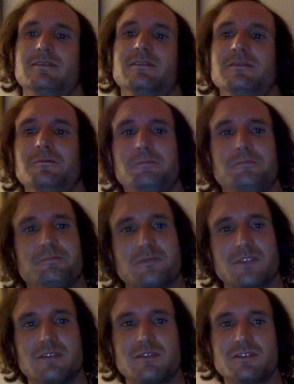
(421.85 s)
know,
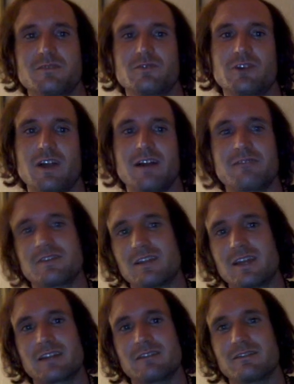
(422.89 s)
give us some drive to, like,